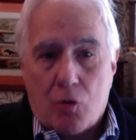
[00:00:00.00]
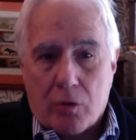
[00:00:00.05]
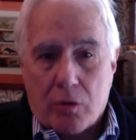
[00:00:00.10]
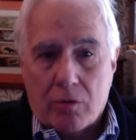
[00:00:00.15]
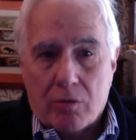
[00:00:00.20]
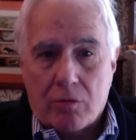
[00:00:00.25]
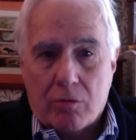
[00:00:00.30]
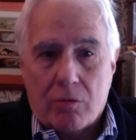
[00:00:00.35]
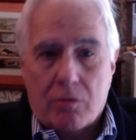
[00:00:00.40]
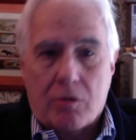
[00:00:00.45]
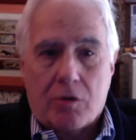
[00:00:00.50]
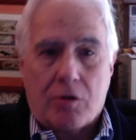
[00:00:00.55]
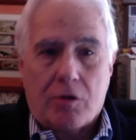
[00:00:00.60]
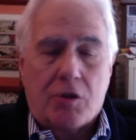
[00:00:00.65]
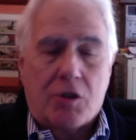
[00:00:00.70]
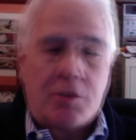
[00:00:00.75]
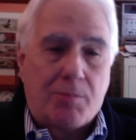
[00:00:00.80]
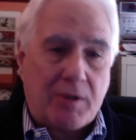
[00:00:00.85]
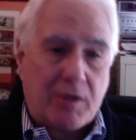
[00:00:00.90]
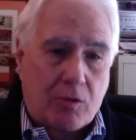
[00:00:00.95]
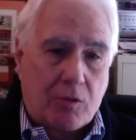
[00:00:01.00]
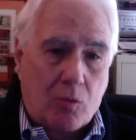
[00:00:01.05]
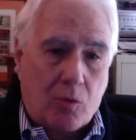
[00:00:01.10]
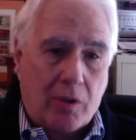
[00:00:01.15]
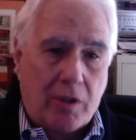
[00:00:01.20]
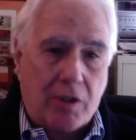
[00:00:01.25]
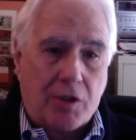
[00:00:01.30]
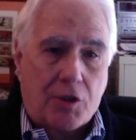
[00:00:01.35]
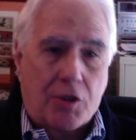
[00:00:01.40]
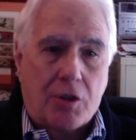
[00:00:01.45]
and Morton's and Smith
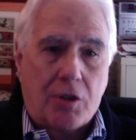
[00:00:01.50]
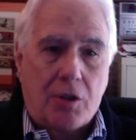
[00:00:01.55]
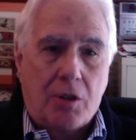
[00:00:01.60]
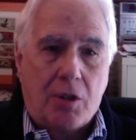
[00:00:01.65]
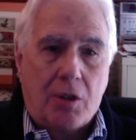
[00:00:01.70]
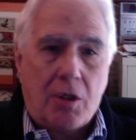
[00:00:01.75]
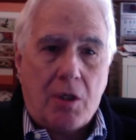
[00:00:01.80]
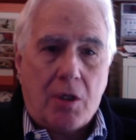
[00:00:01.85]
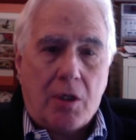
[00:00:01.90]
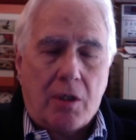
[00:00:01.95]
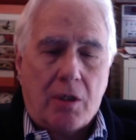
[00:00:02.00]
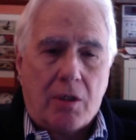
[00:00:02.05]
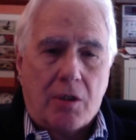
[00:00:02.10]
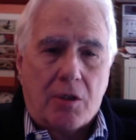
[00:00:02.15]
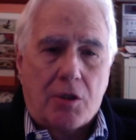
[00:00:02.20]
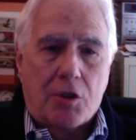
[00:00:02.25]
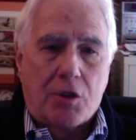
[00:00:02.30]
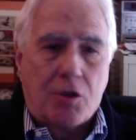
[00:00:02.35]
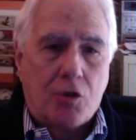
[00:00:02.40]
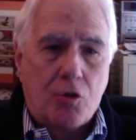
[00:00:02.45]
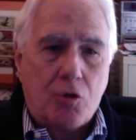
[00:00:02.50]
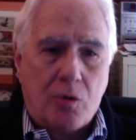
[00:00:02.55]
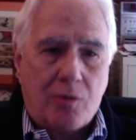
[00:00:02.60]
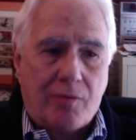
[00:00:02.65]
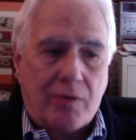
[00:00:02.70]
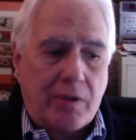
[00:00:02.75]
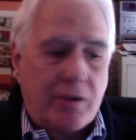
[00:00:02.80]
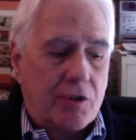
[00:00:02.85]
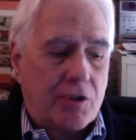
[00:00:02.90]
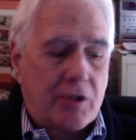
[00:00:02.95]
Walensky and a
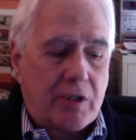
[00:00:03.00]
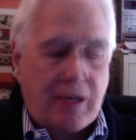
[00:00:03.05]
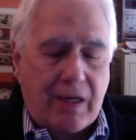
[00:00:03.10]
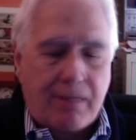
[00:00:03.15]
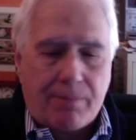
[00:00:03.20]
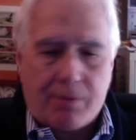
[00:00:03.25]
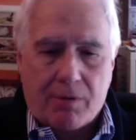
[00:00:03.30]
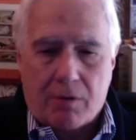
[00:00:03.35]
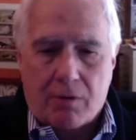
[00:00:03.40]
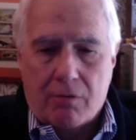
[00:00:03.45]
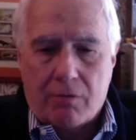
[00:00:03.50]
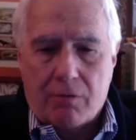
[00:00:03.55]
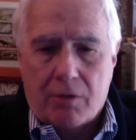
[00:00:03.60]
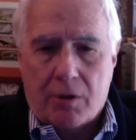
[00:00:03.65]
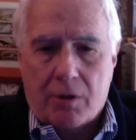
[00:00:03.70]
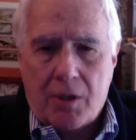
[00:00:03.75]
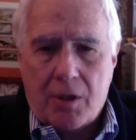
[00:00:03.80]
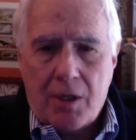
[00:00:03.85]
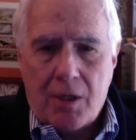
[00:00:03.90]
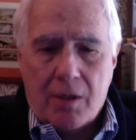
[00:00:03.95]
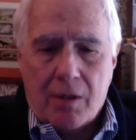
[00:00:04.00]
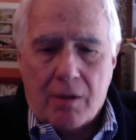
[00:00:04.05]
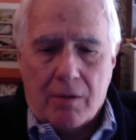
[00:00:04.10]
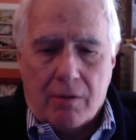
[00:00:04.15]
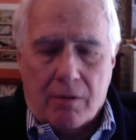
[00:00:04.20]
slew of others, Capitol Grill,